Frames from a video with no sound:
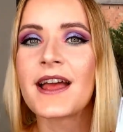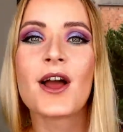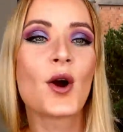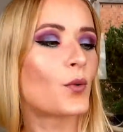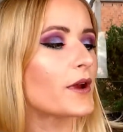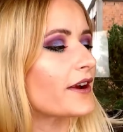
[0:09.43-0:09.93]

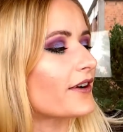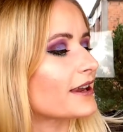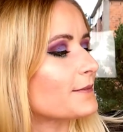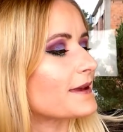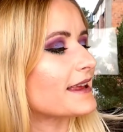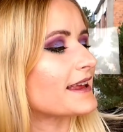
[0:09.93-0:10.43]
We're
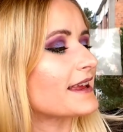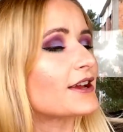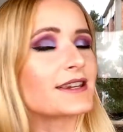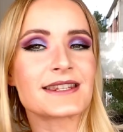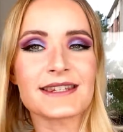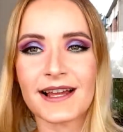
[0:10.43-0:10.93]
gonna be
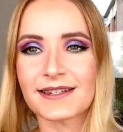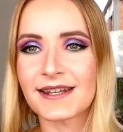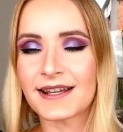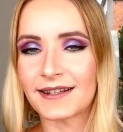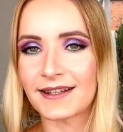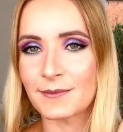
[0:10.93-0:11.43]

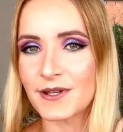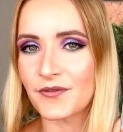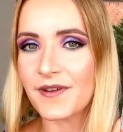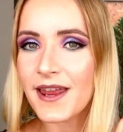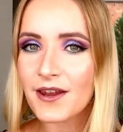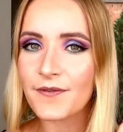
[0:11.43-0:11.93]
discussing a little bit
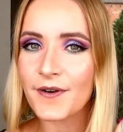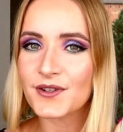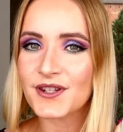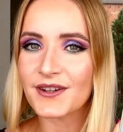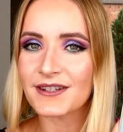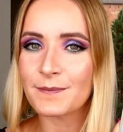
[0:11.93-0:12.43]
of
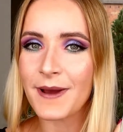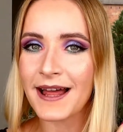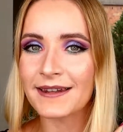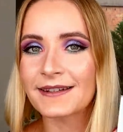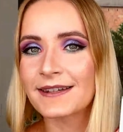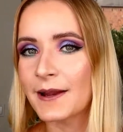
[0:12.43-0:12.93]
infos on the palette,